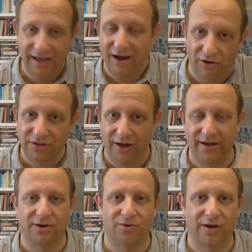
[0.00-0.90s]
ongoing
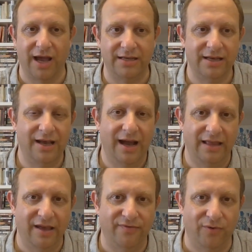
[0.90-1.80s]
court case,
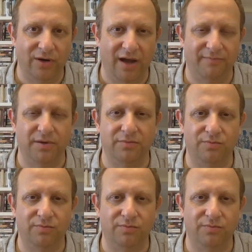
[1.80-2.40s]
and they fall in love,